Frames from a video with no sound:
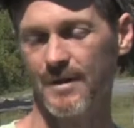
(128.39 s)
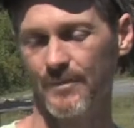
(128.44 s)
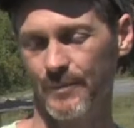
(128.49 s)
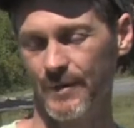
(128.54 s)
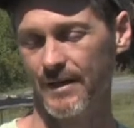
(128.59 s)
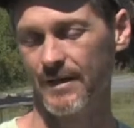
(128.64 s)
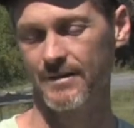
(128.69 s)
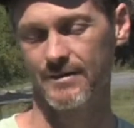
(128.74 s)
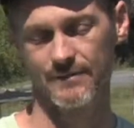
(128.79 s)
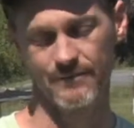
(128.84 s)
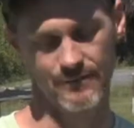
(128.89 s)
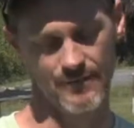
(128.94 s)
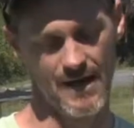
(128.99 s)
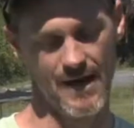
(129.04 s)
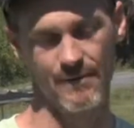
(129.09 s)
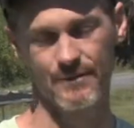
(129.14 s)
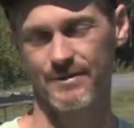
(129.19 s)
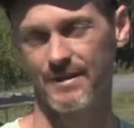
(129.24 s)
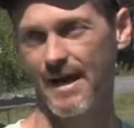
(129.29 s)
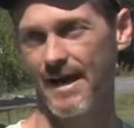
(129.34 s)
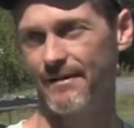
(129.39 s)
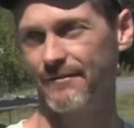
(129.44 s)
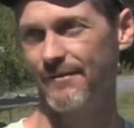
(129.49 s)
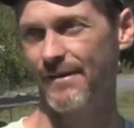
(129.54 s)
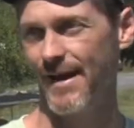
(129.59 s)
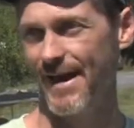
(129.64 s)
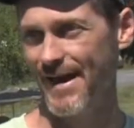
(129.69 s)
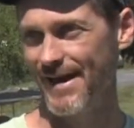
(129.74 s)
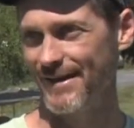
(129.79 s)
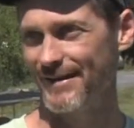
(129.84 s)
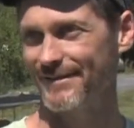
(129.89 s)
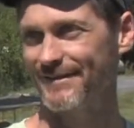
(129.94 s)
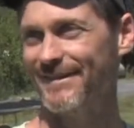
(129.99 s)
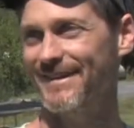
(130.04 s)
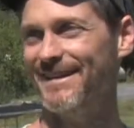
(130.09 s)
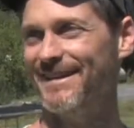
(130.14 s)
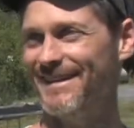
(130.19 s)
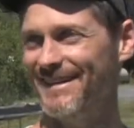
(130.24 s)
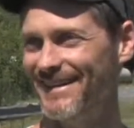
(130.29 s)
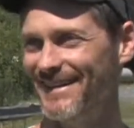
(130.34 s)
because I was out of hay and
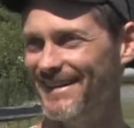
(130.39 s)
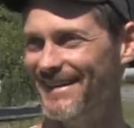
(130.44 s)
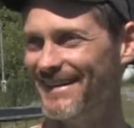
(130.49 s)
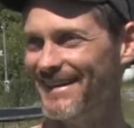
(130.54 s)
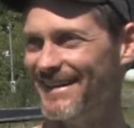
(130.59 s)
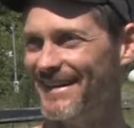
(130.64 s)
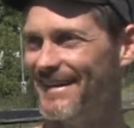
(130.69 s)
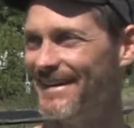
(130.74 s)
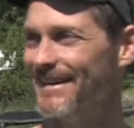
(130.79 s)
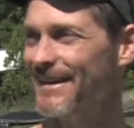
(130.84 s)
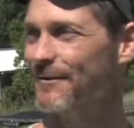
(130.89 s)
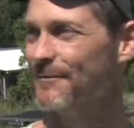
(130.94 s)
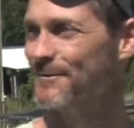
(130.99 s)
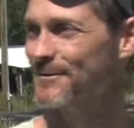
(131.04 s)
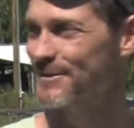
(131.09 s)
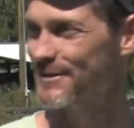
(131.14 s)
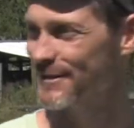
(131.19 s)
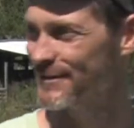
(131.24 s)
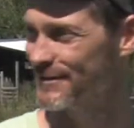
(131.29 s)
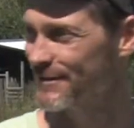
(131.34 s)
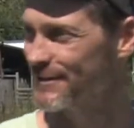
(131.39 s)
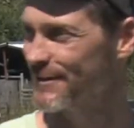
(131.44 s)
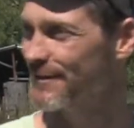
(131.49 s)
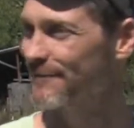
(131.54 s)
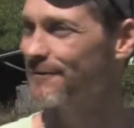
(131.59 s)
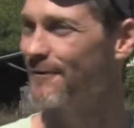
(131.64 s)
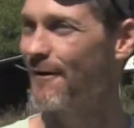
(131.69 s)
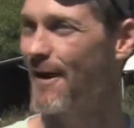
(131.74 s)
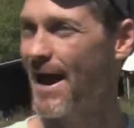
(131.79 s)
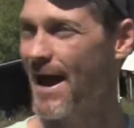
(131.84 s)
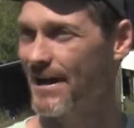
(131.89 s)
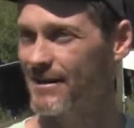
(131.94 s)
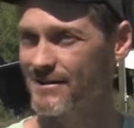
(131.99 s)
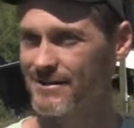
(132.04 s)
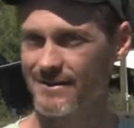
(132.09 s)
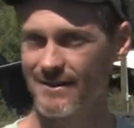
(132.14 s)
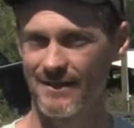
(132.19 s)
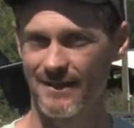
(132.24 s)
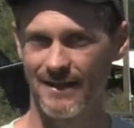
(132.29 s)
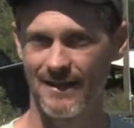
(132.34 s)
there was just enough
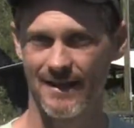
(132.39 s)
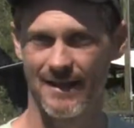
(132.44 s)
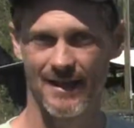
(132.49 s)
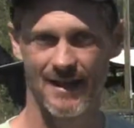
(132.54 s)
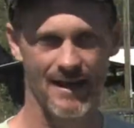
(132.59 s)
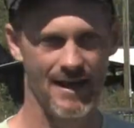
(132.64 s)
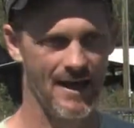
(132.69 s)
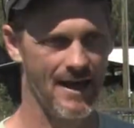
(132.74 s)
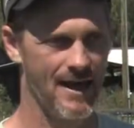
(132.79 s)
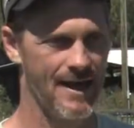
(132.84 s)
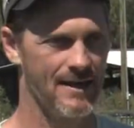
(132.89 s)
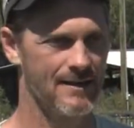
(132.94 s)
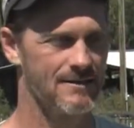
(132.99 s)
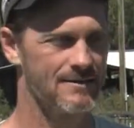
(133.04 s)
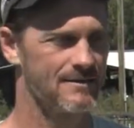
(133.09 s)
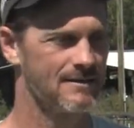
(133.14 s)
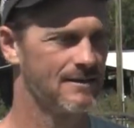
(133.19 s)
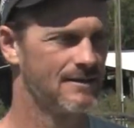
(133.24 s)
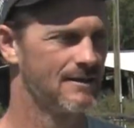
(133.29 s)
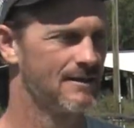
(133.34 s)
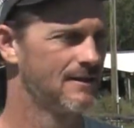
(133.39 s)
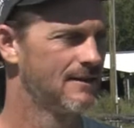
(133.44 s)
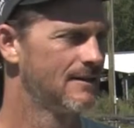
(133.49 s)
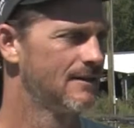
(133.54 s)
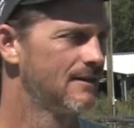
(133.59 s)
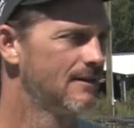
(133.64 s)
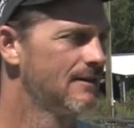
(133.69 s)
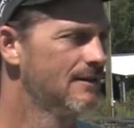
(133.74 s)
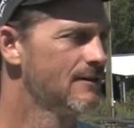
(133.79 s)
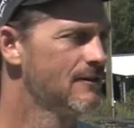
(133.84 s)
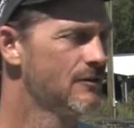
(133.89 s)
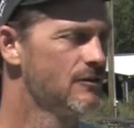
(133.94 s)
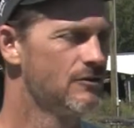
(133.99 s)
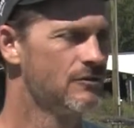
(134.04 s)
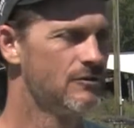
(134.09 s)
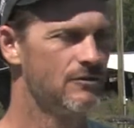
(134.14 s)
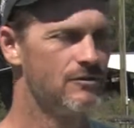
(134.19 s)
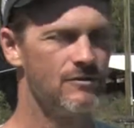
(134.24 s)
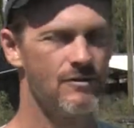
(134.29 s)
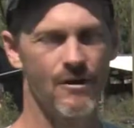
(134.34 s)
grass. And
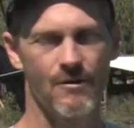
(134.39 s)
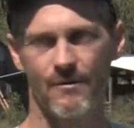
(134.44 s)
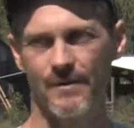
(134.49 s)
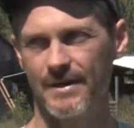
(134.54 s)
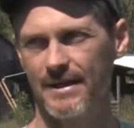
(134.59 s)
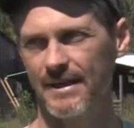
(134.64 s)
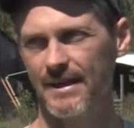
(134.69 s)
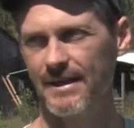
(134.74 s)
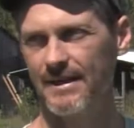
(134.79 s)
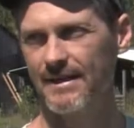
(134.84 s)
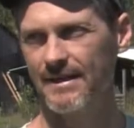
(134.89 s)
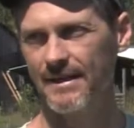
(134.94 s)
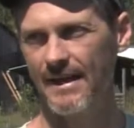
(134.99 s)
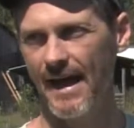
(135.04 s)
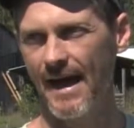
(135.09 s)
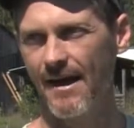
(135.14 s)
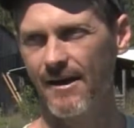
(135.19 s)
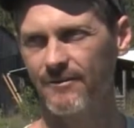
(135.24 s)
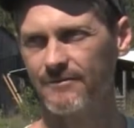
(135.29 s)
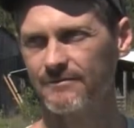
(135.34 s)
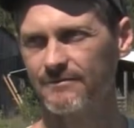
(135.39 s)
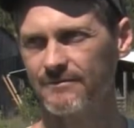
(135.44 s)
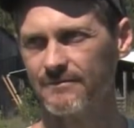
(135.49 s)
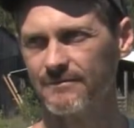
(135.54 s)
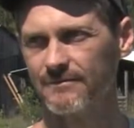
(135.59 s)
you don't want to eat it down